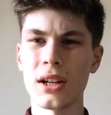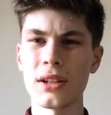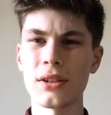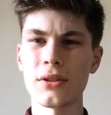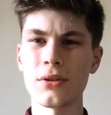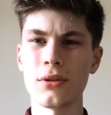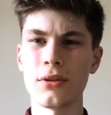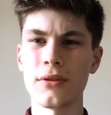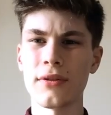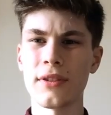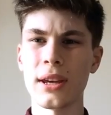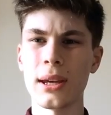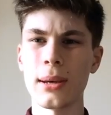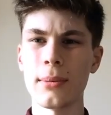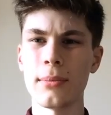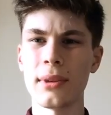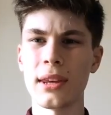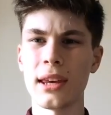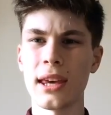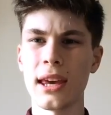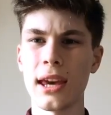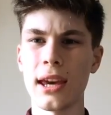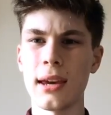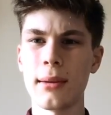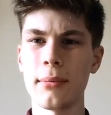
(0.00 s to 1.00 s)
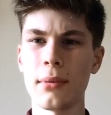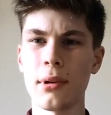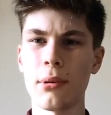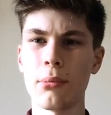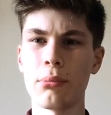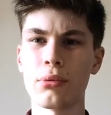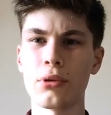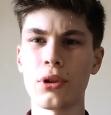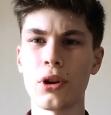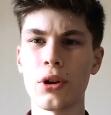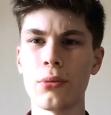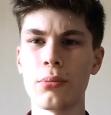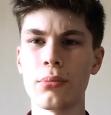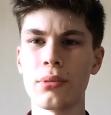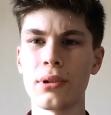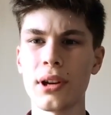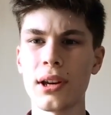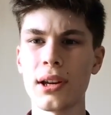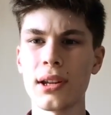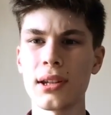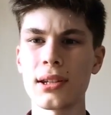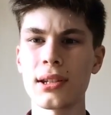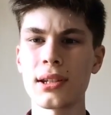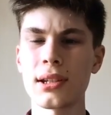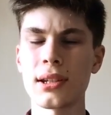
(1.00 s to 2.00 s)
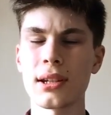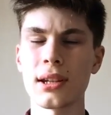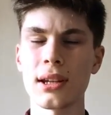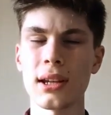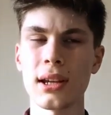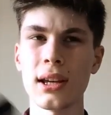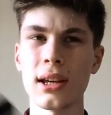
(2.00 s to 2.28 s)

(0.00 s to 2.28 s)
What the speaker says: sort of keep the game appropriate